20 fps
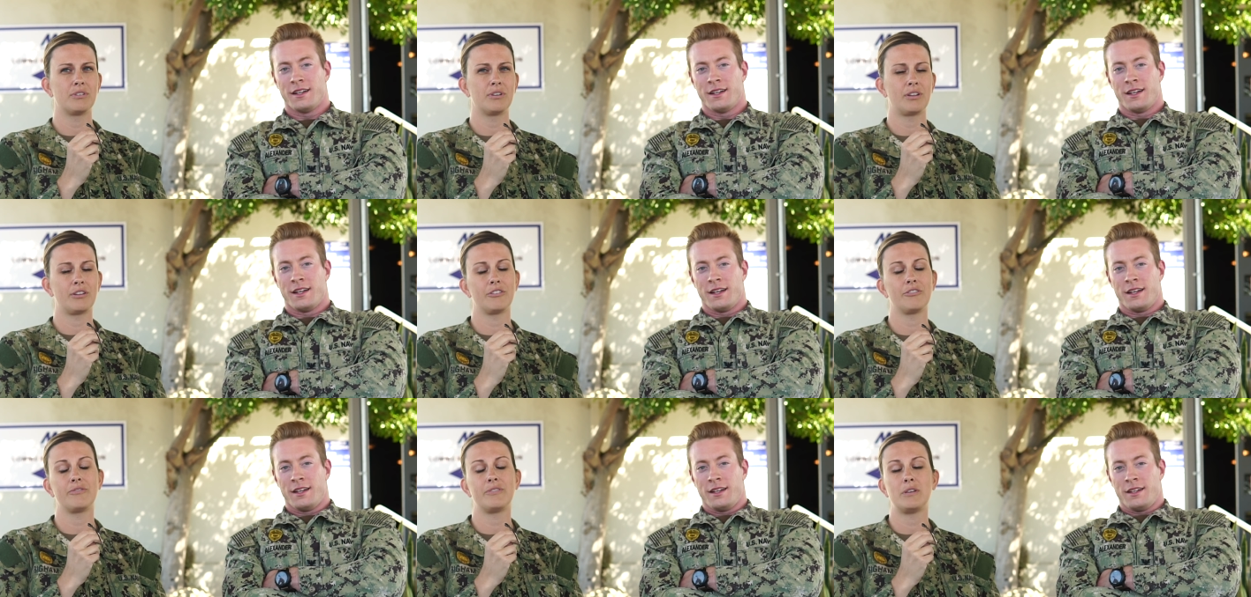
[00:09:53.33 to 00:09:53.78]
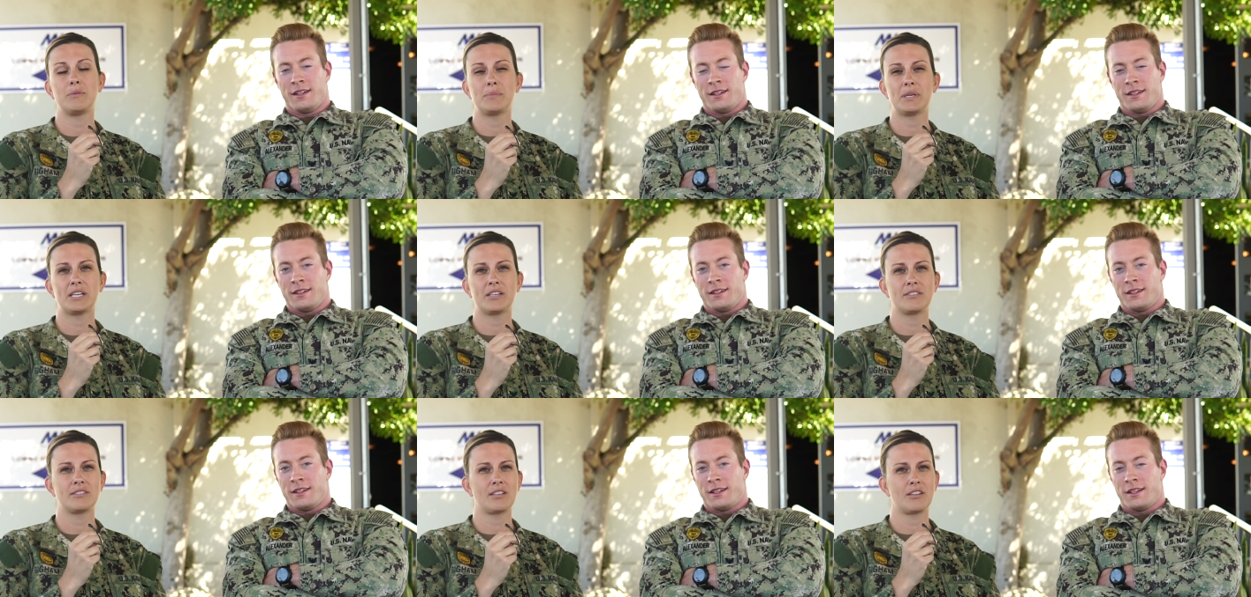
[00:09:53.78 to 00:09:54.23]
Speaker 1: other
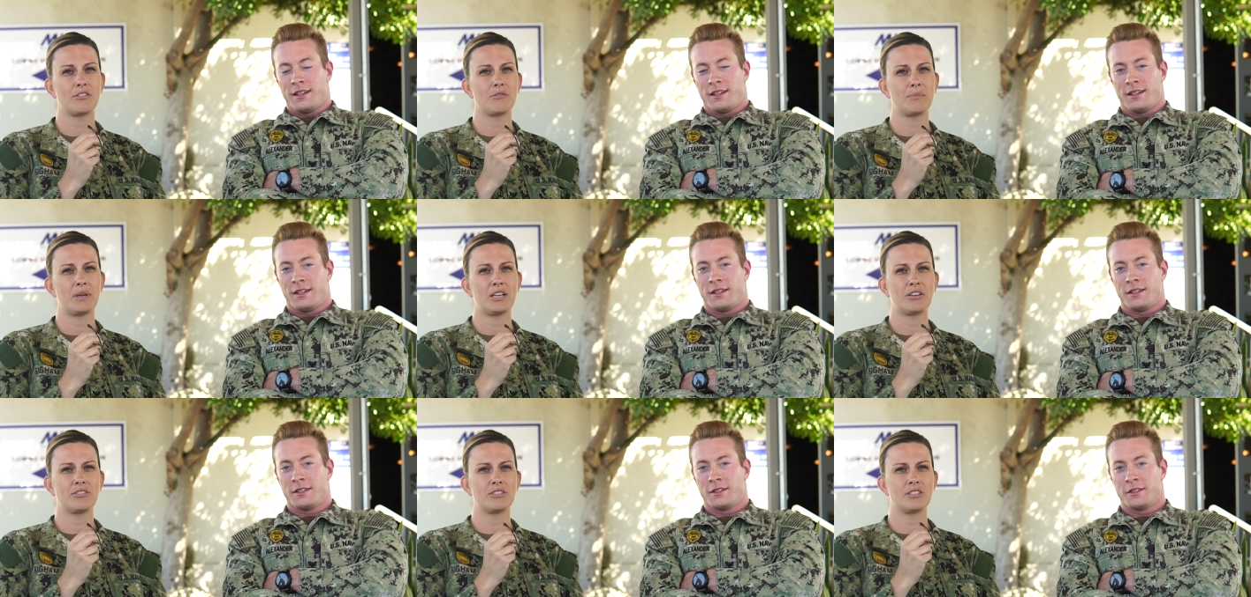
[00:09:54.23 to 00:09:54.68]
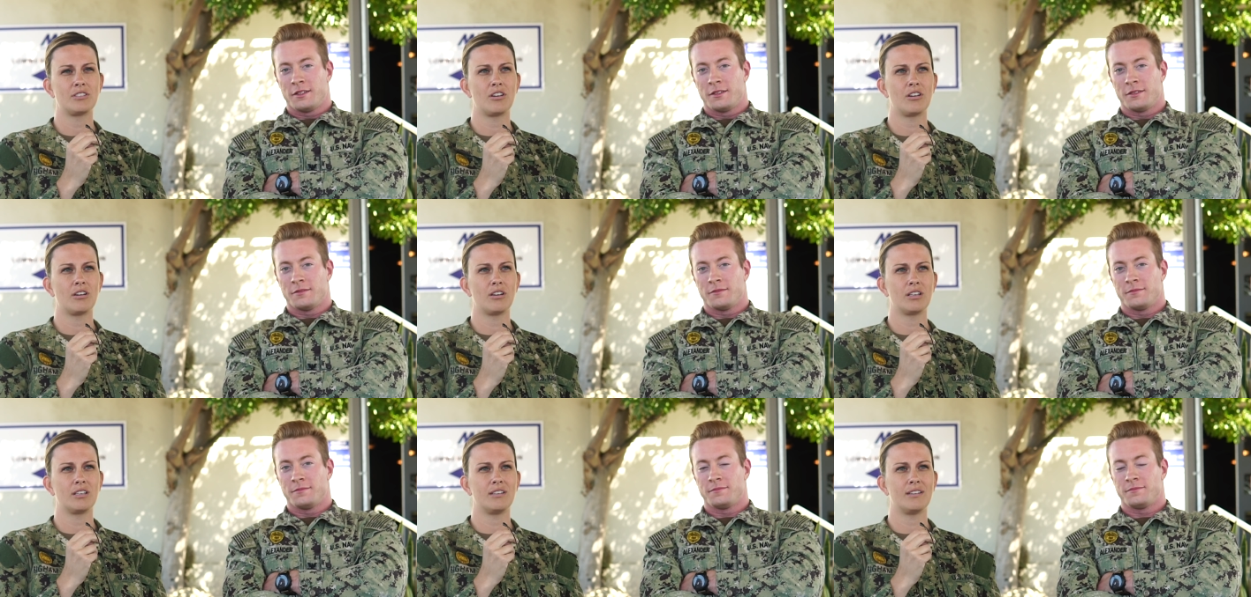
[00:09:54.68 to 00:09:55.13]
females, other males
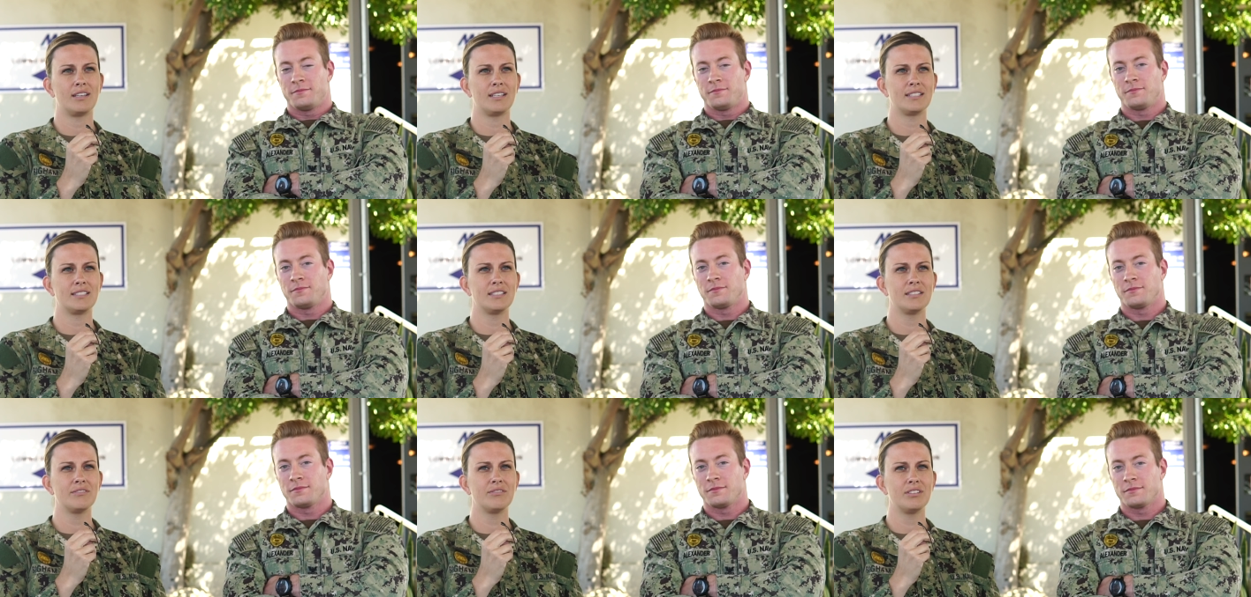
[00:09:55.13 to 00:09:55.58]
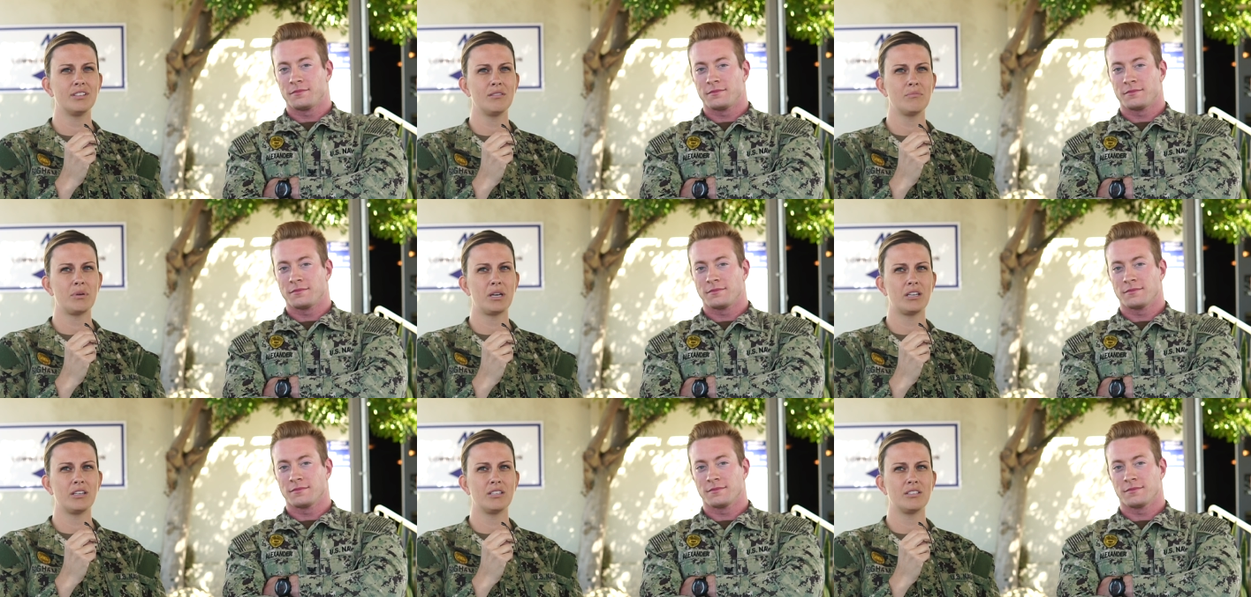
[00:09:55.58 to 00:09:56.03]
talk negatively
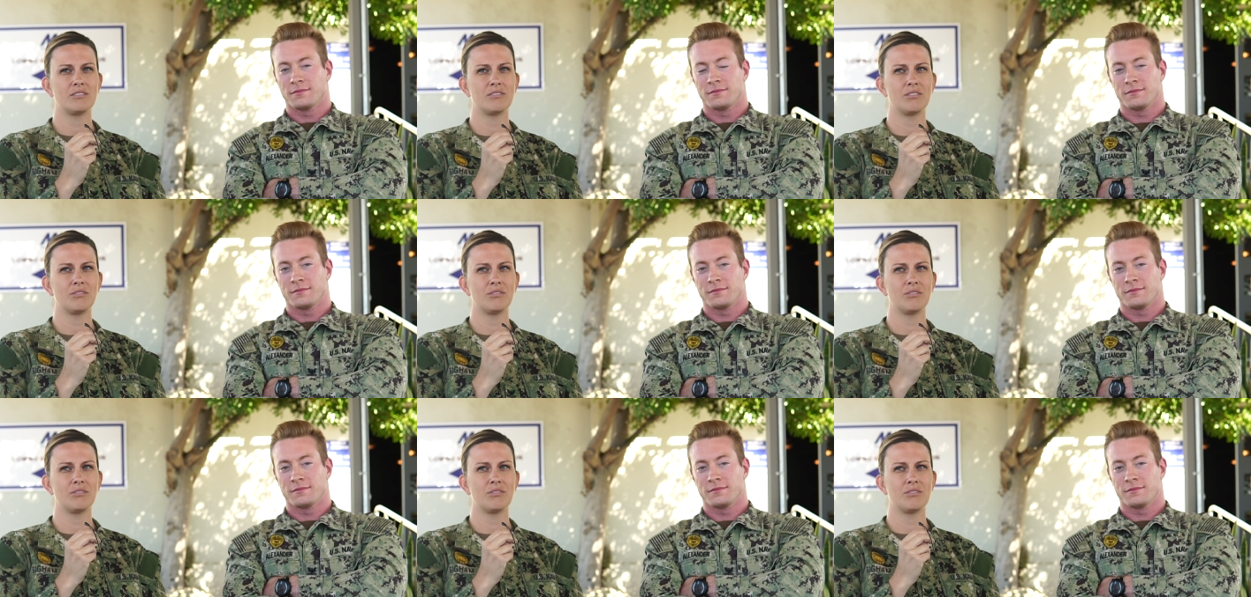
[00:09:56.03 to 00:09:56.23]
about it,